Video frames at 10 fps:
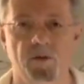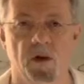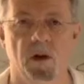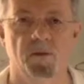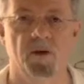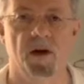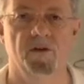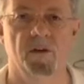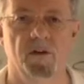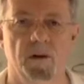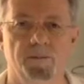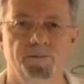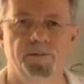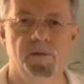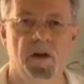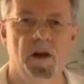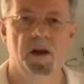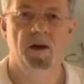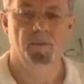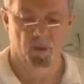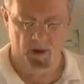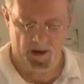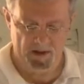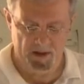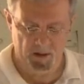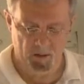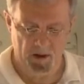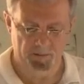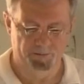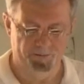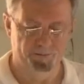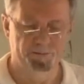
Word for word: That's what comes next, isn't it? Boy, I'll tell you what.